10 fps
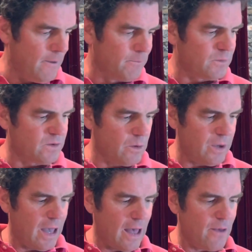So we
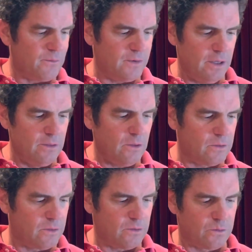have in the
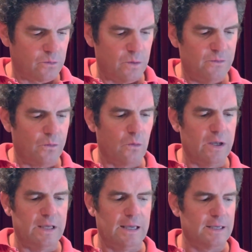
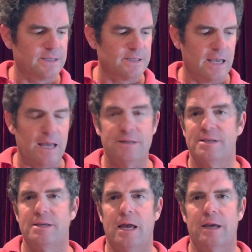340 King's Stand
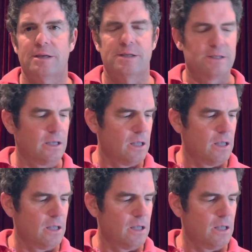Stakes,